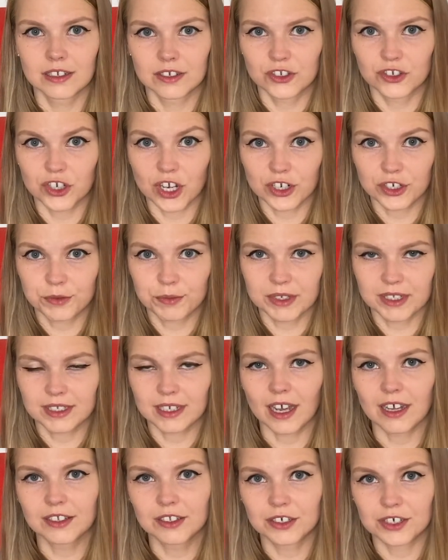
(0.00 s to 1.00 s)
Judgment
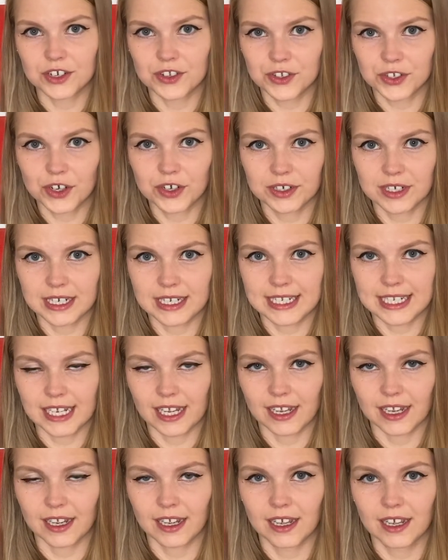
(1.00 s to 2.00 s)
Under
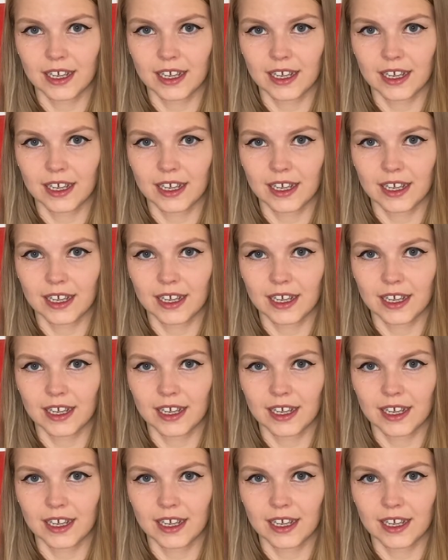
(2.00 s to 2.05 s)
Uncertainty,